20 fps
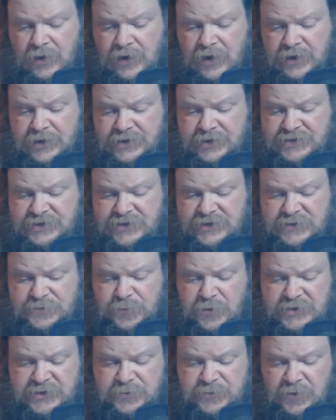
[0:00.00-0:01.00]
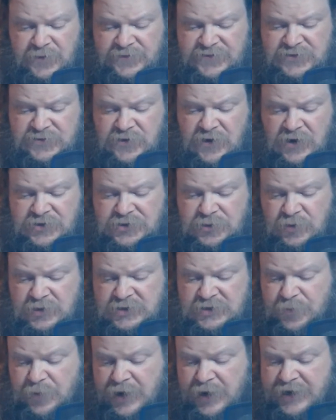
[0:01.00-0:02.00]
It is this principle of structure
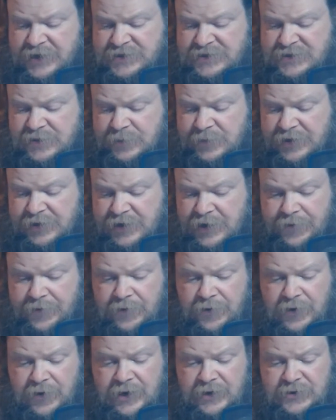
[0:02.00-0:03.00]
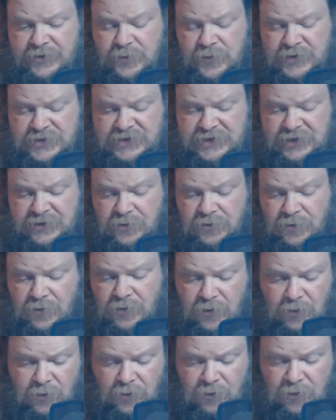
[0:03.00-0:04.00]
which binds them together into a single
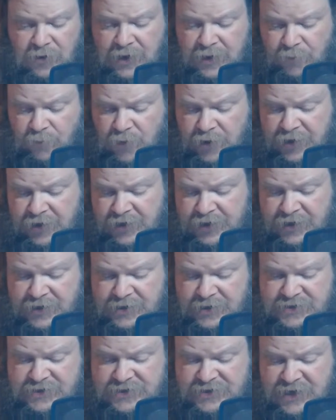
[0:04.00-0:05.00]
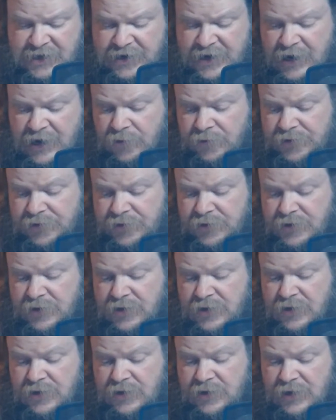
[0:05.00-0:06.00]
whole, and when it is set out
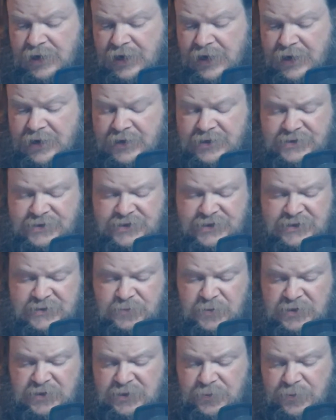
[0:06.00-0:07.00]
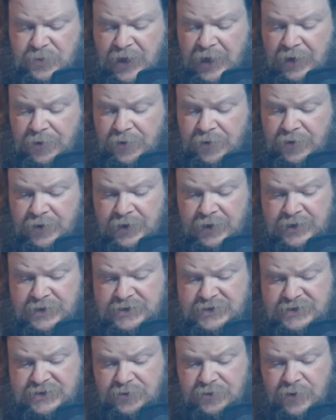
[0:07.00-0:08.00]
in its explicit pattern, it
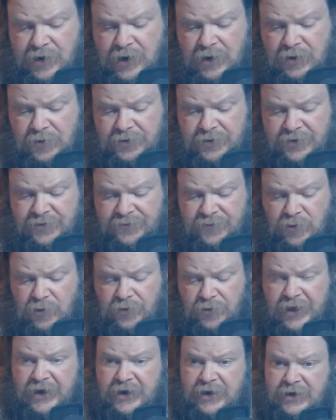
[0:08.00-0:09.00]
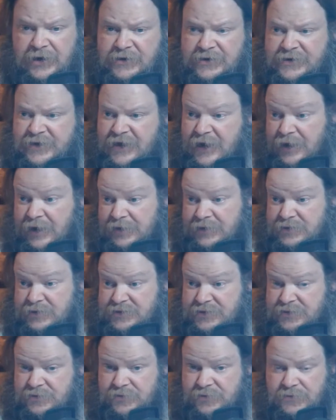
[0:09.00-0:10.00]
is the ground of all that it
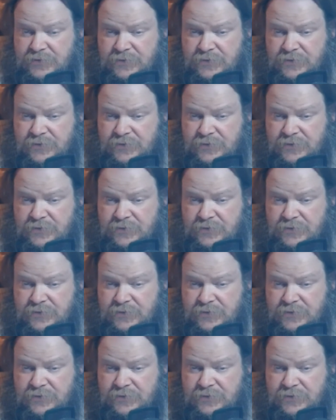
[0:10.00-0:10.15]
contains.